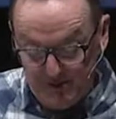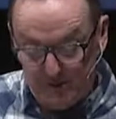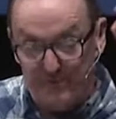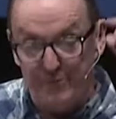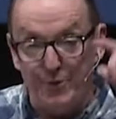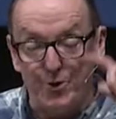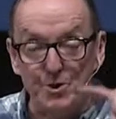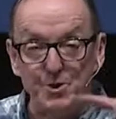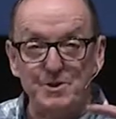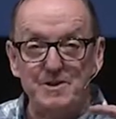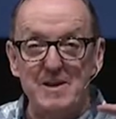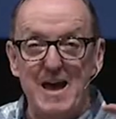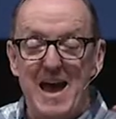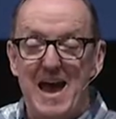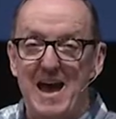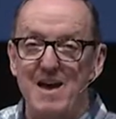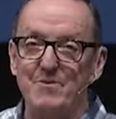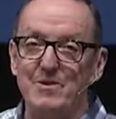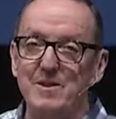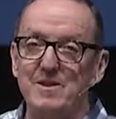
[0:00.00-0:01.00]
The first
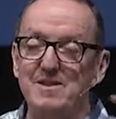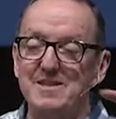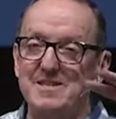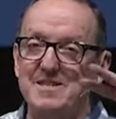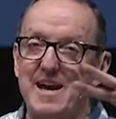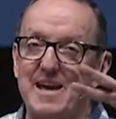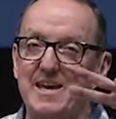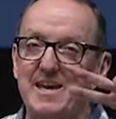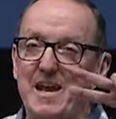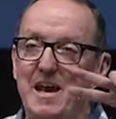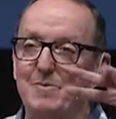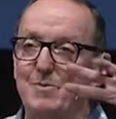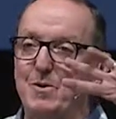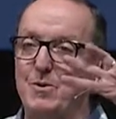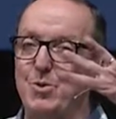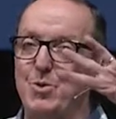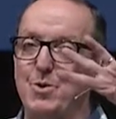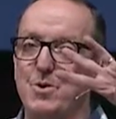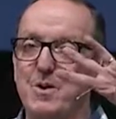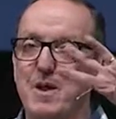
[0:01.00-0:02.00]
heaven, second heaven,
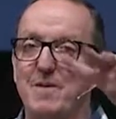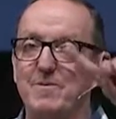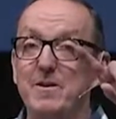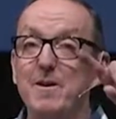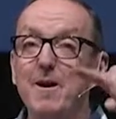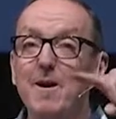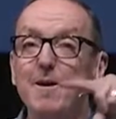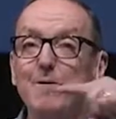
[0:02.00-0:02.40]
and third heaven.